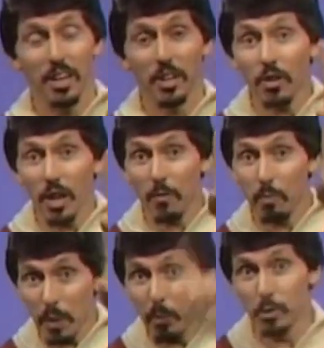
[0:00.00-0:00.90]
and don't
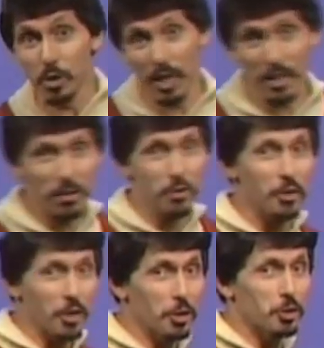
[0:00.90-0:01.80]
have people standing
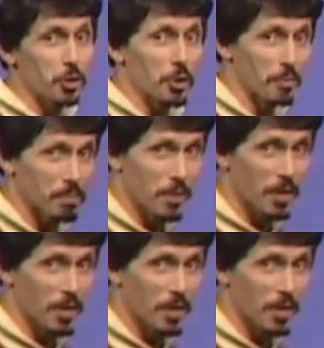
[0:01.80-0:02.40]
too close to you.